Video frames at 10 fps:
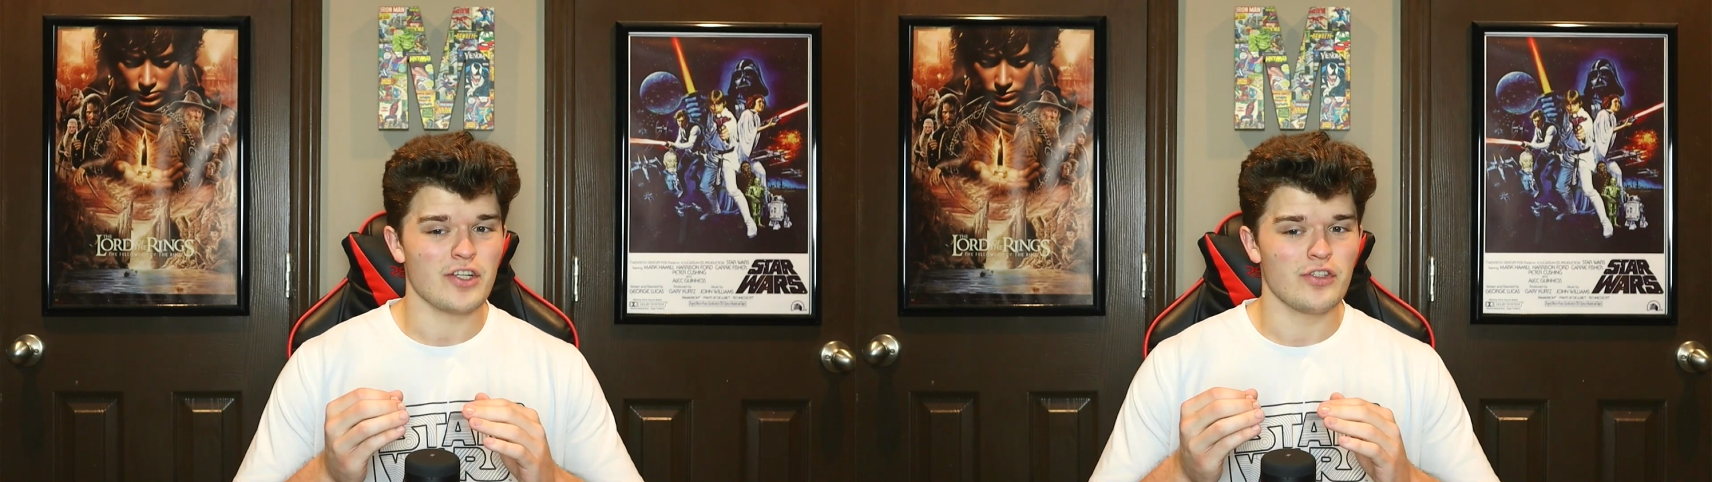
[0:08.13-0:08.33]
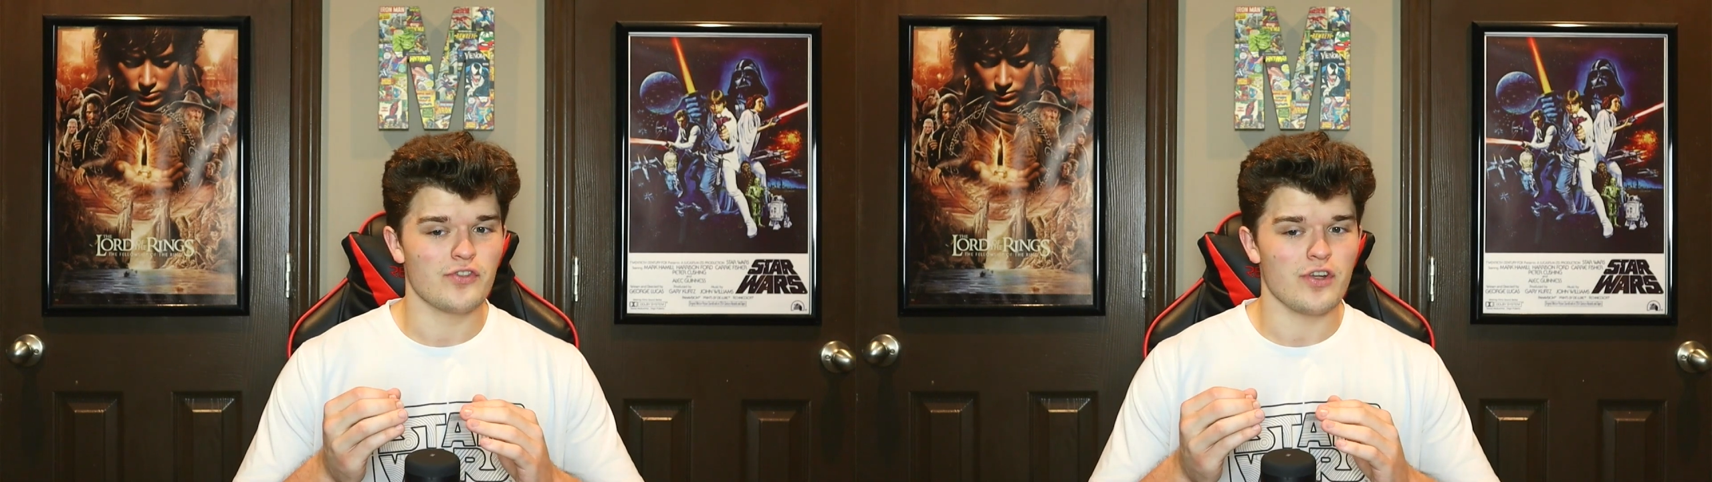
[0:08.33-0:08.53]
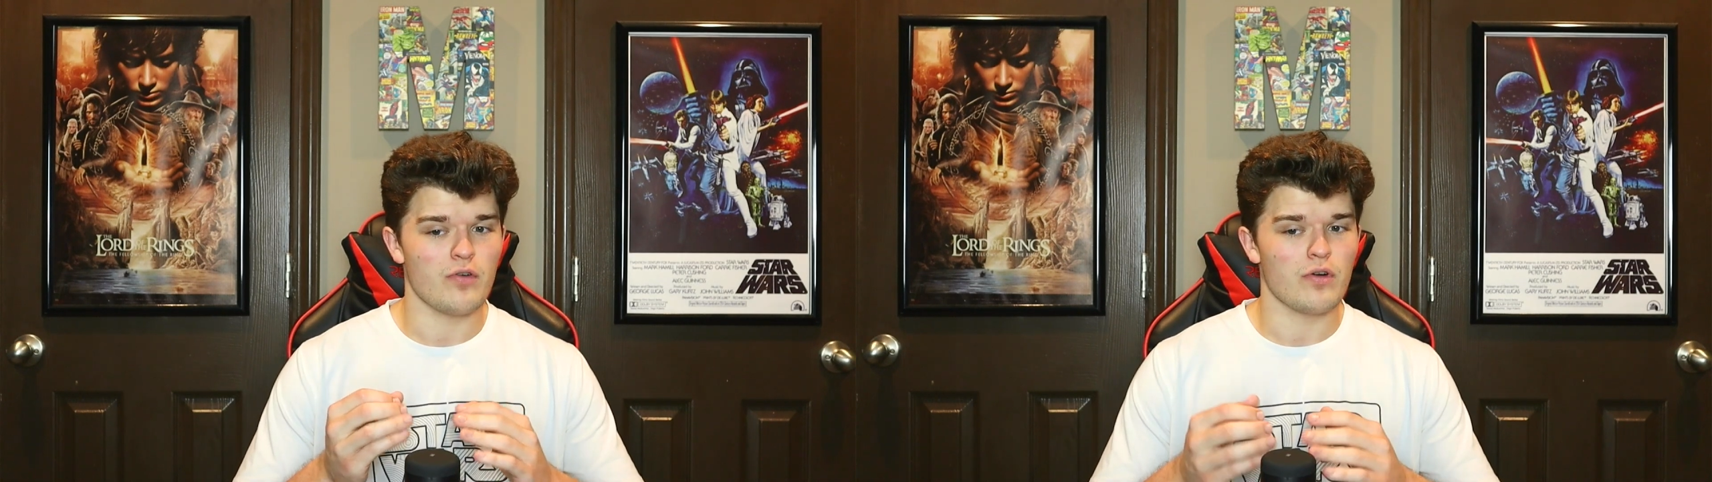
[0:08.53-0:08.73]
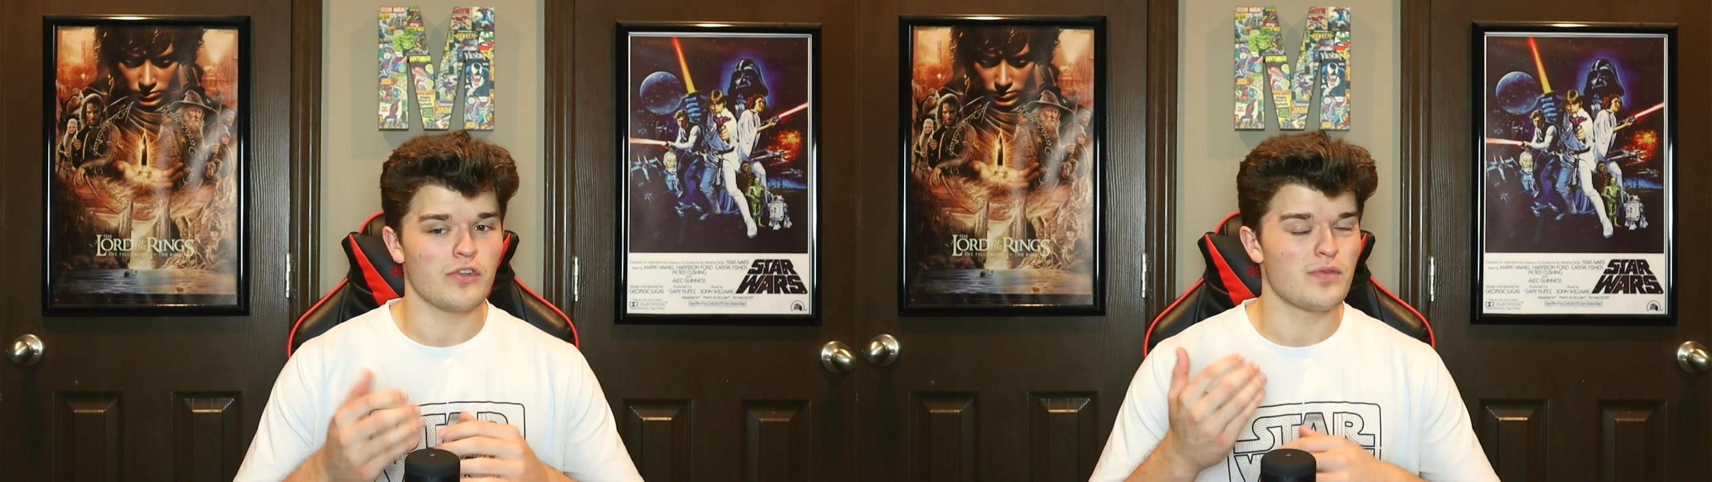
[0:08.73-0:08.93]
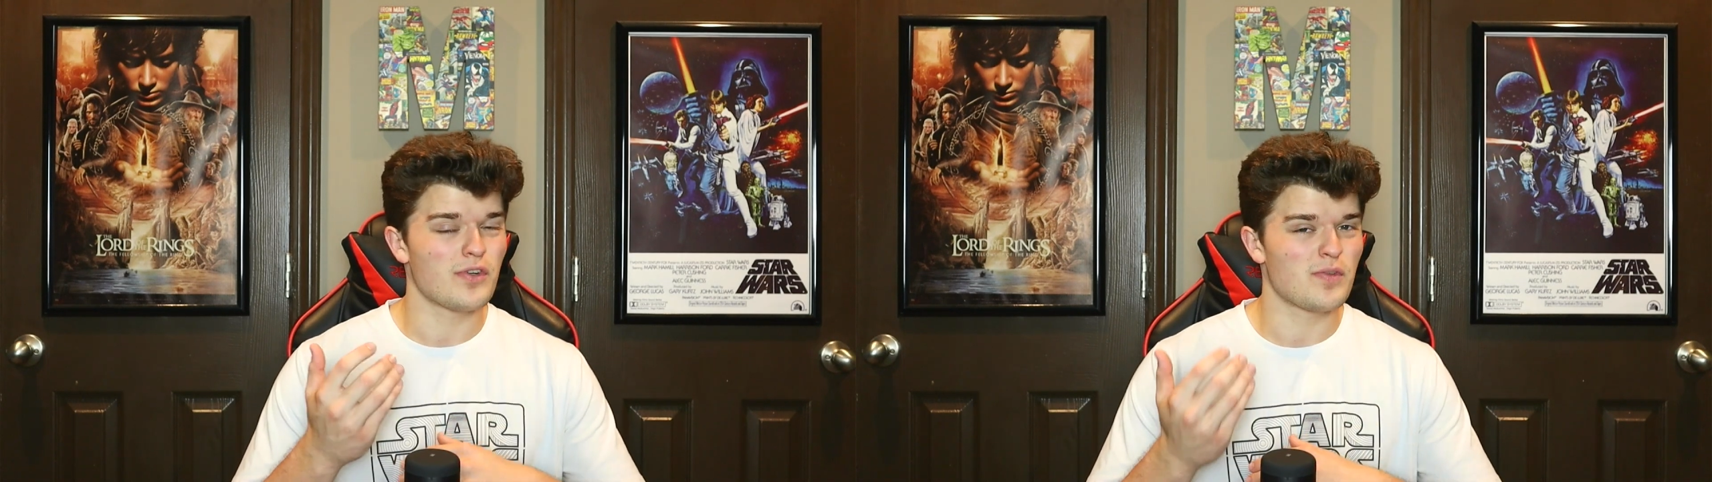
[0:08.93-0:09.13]
Star Wars to
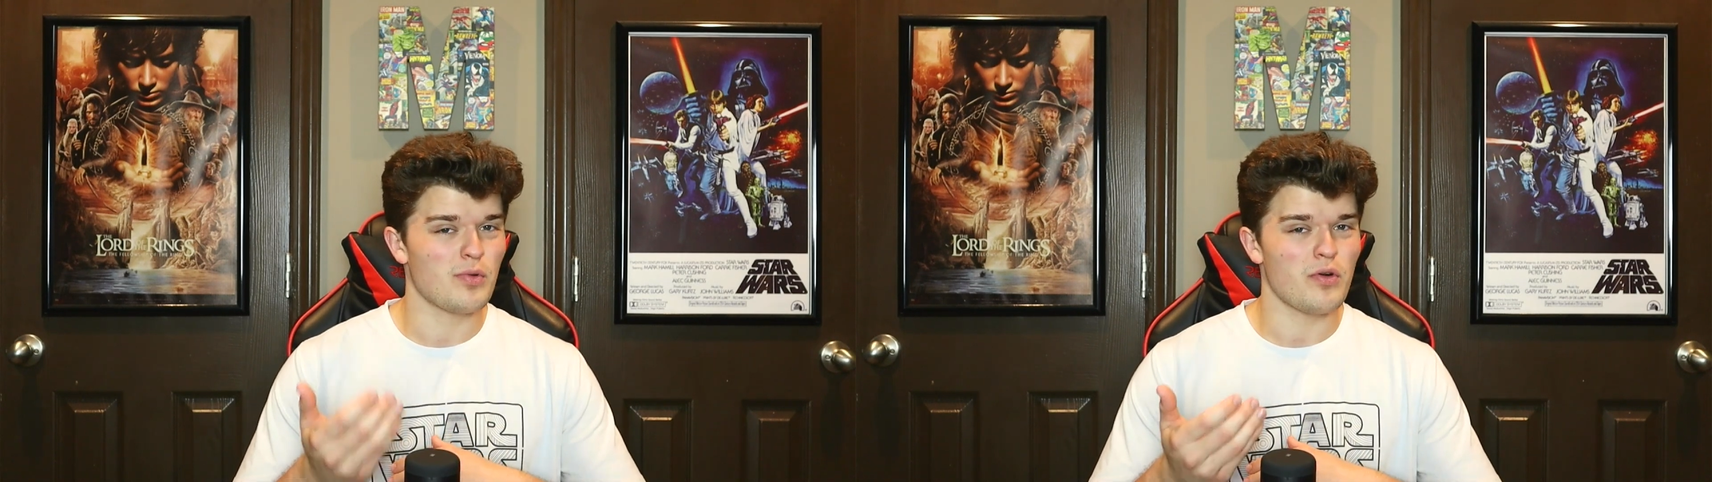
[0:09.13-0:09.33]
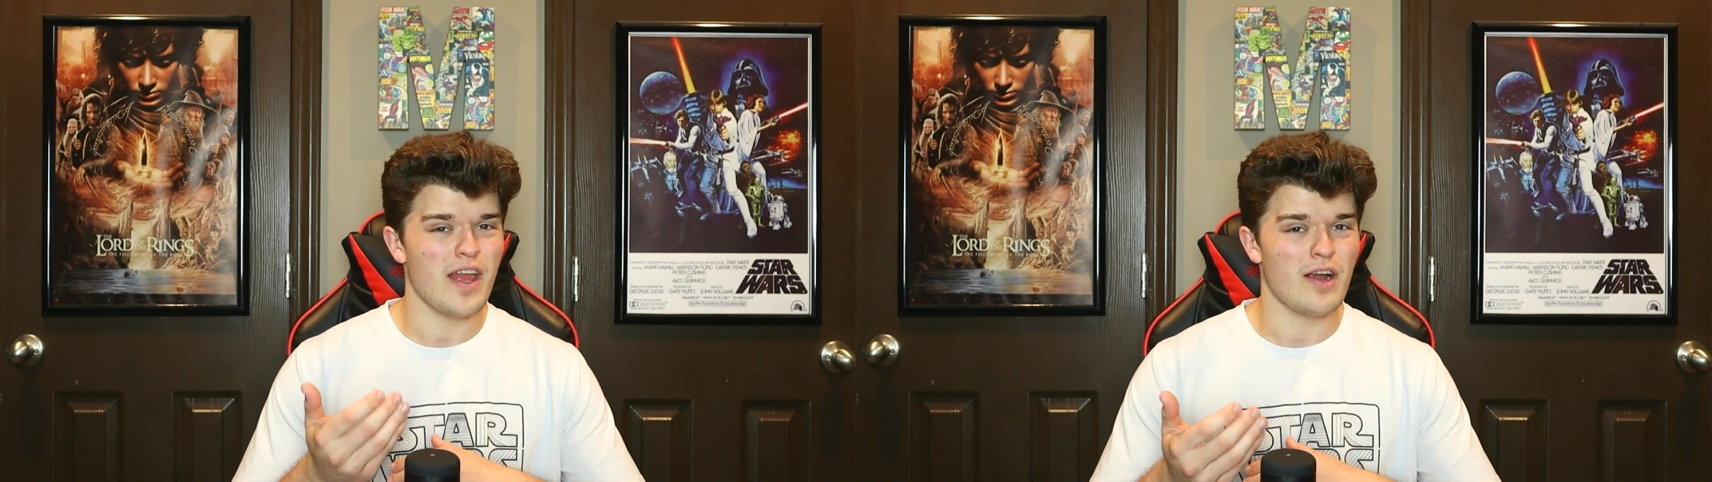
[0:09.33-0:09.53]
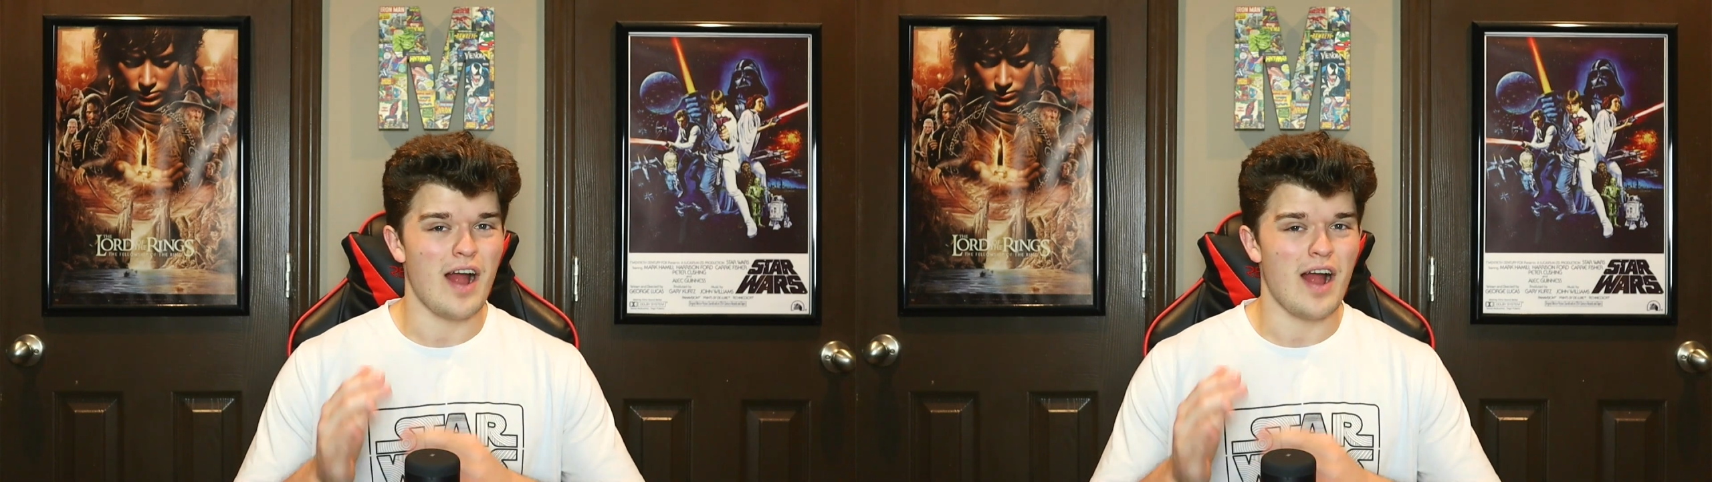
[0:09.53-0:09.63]
explore an era